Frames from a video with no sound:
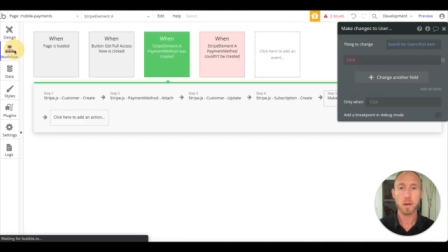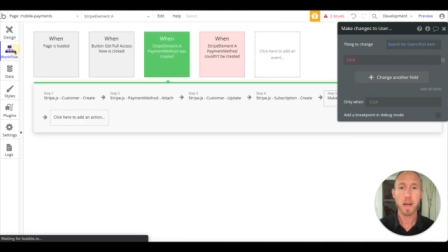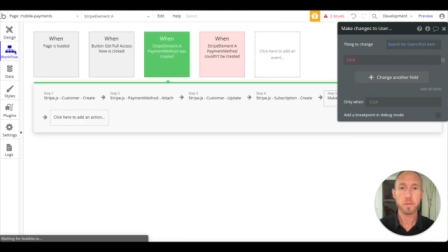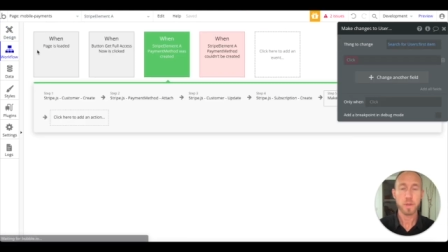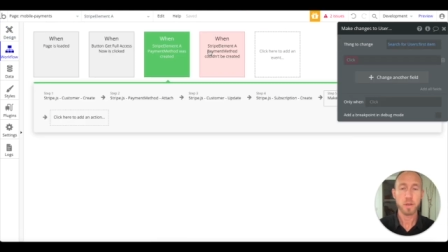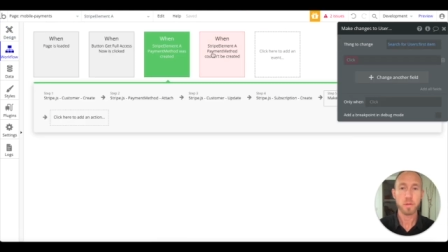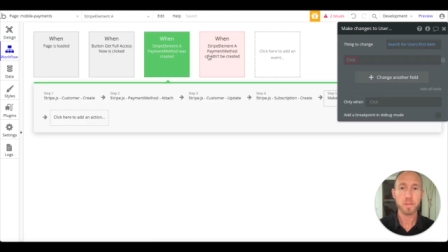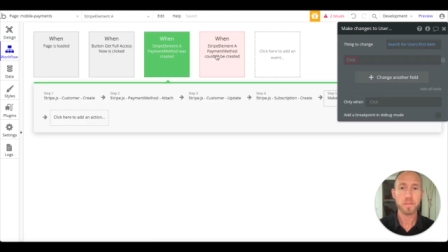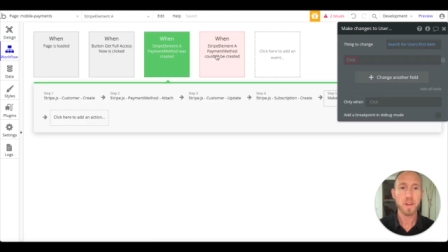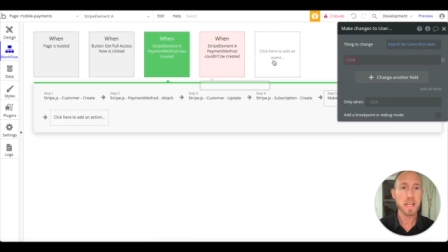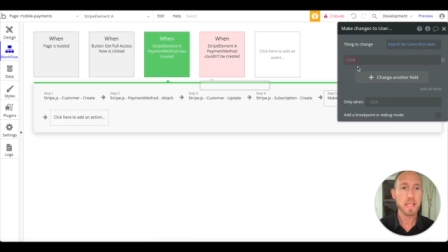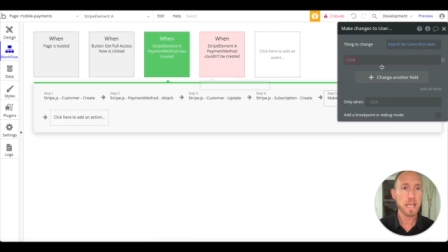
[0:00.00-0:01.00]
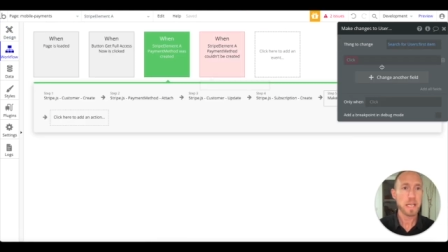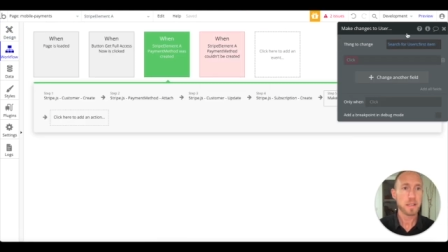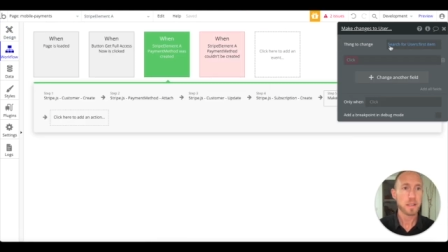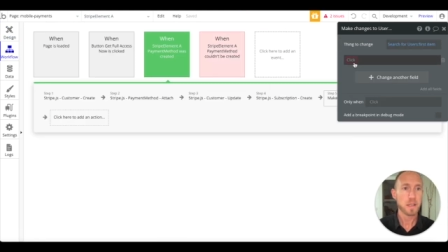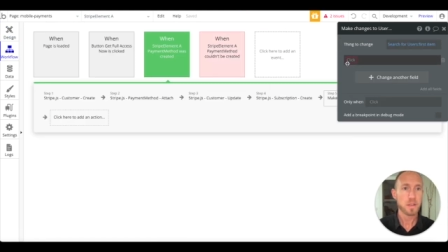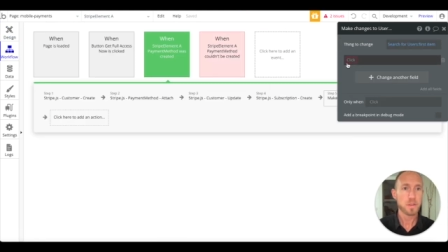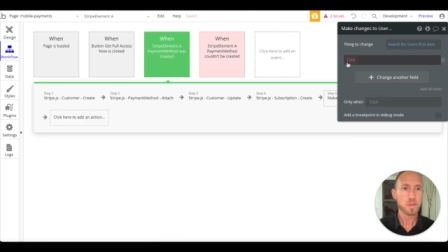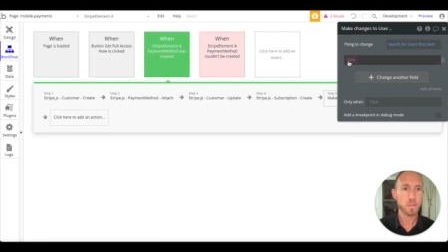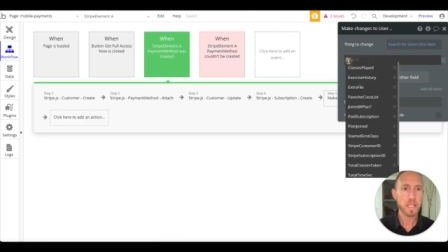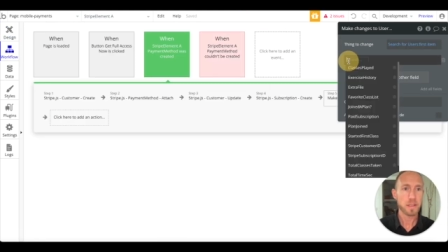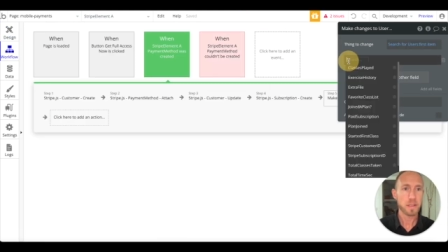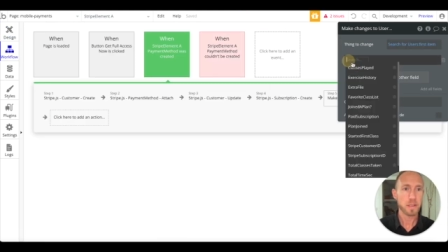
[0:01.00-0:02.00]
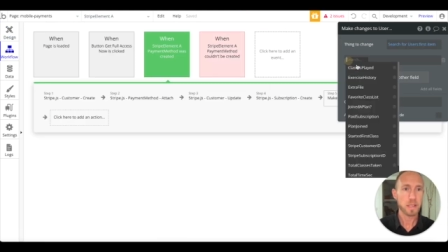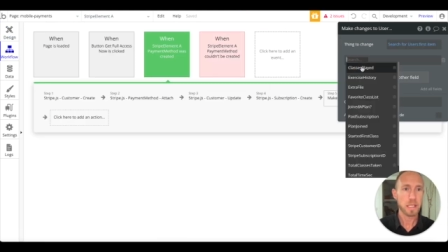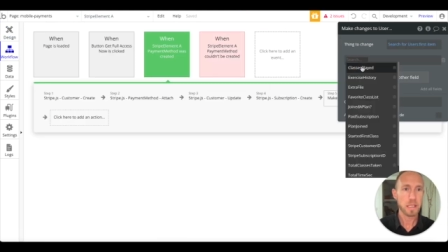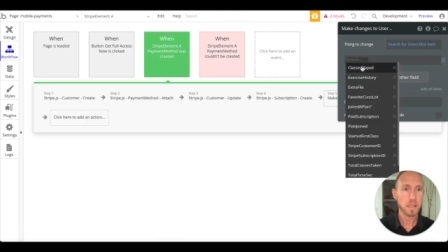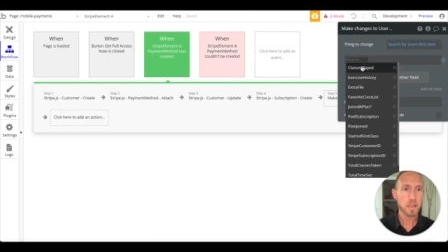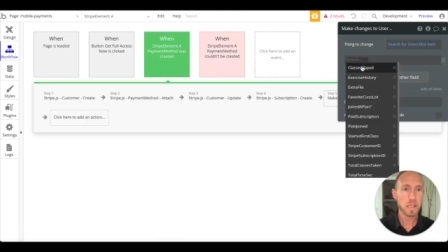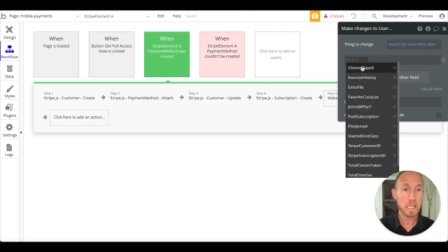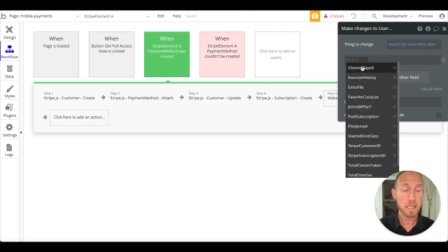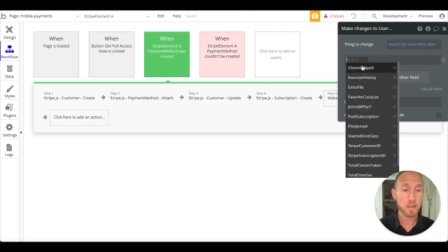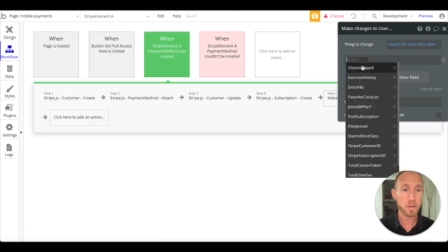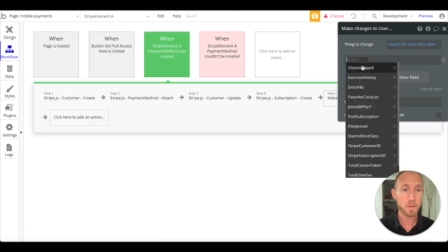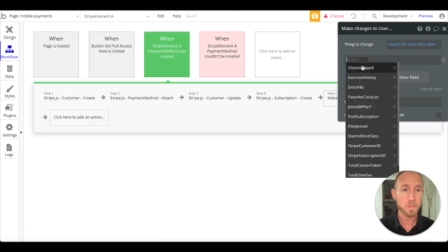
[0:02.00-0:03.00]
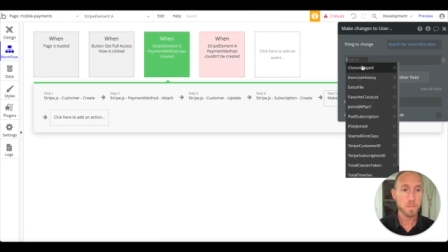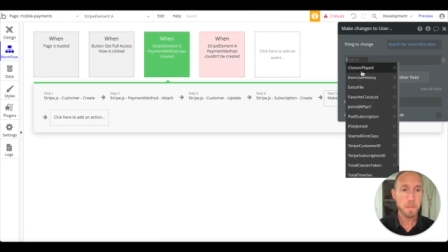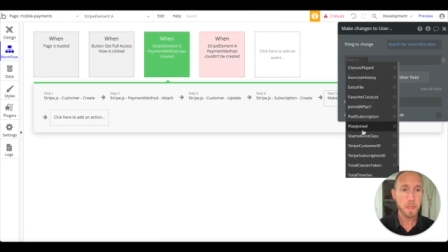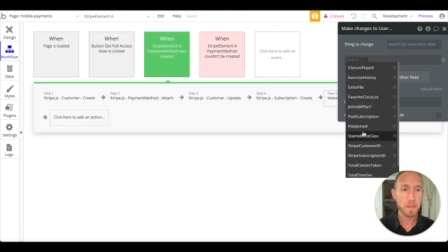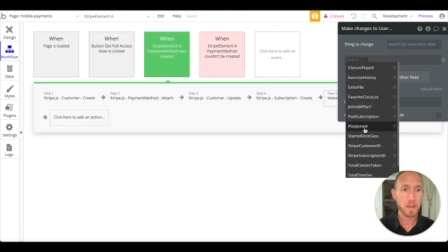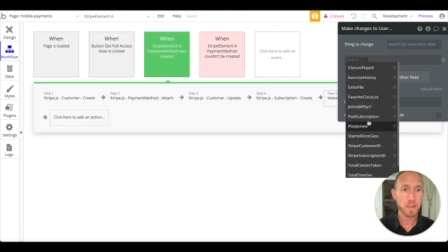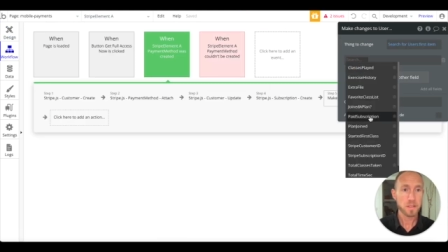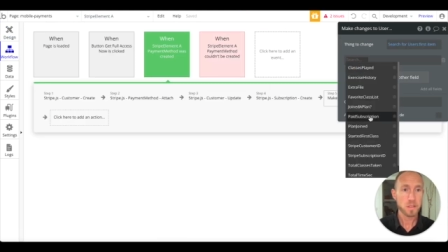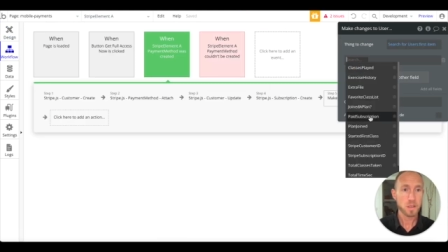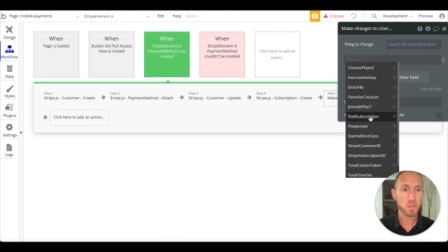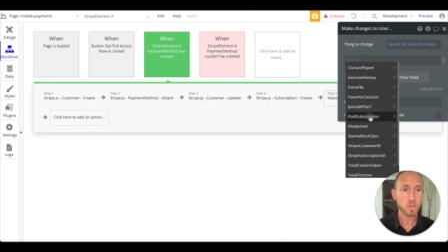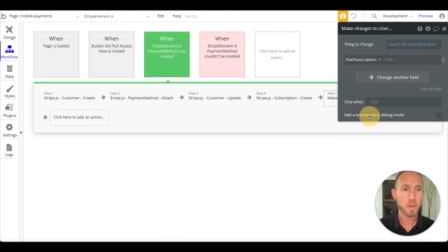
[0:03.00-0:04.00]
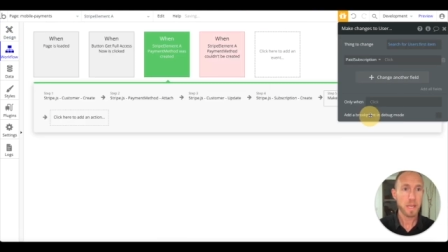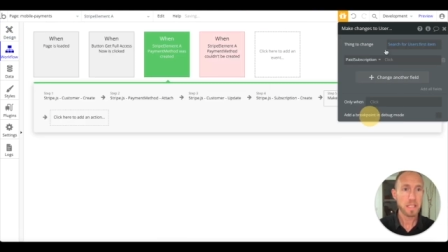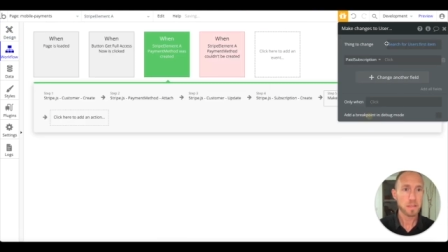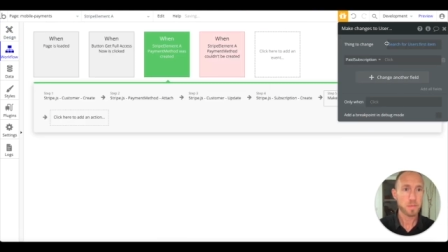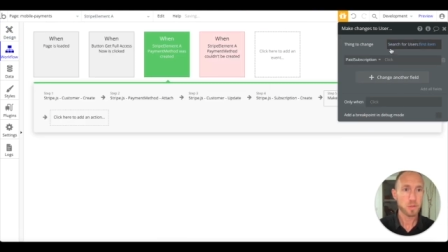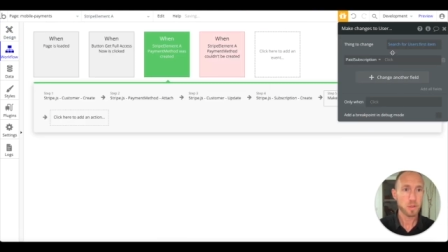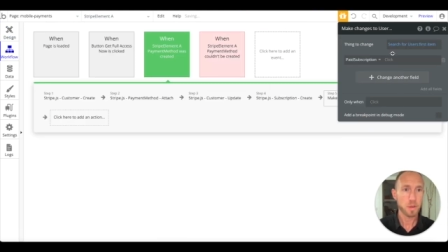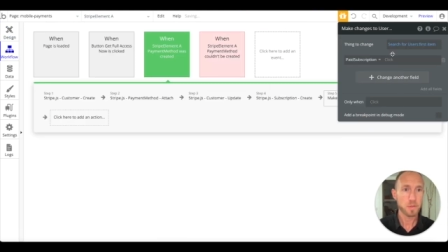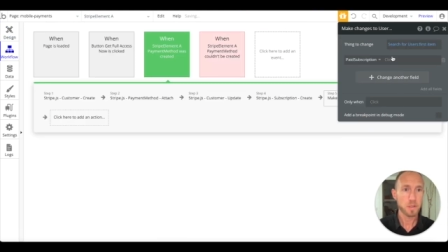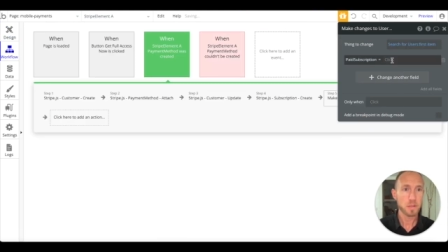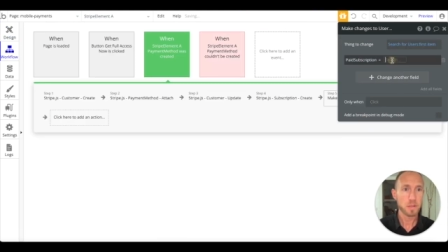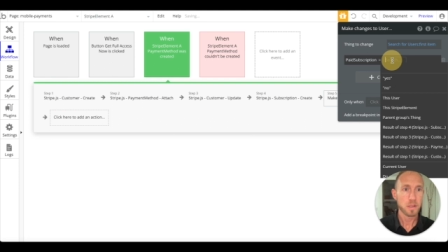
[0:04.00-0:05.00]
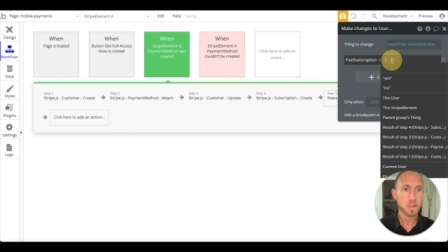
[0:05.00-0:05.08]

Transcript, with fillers: do we go and find that so basically here let's start with paid subscription